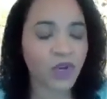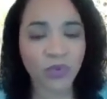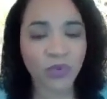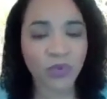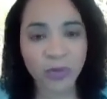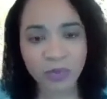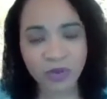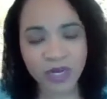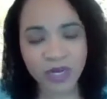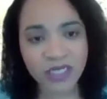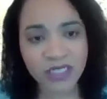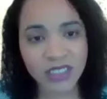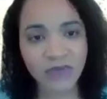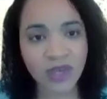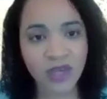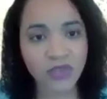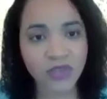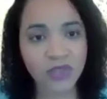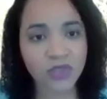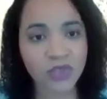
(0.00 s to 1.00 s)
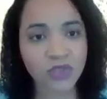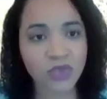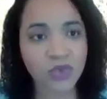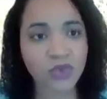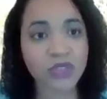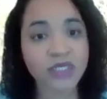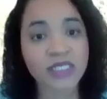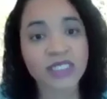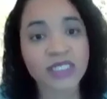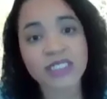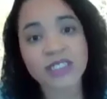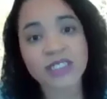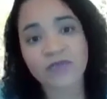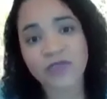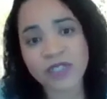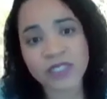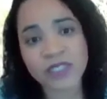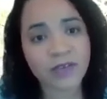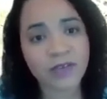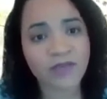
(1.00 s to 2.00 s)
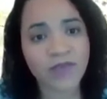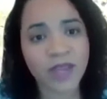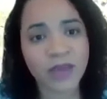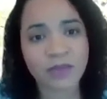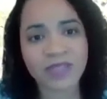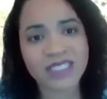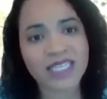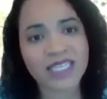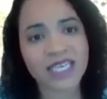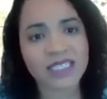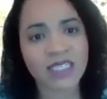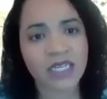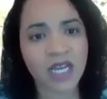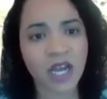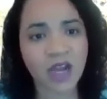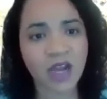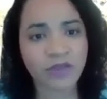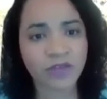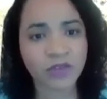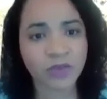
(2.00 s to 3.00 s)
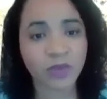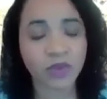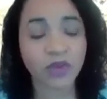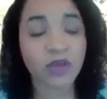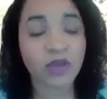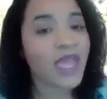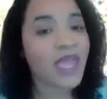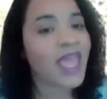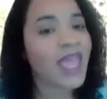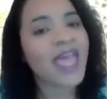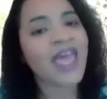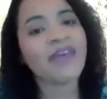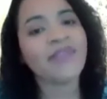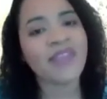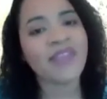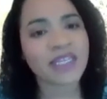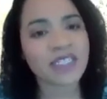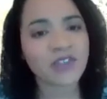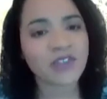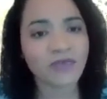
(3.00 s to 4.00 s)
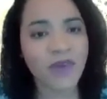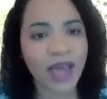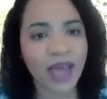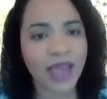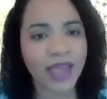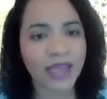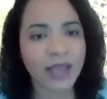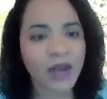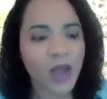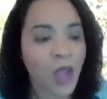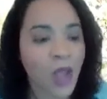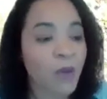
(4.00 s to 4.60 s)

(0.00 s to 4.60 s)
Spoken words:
reproductive health in schools. And so for some families, that's uncomfortable, and that's fine.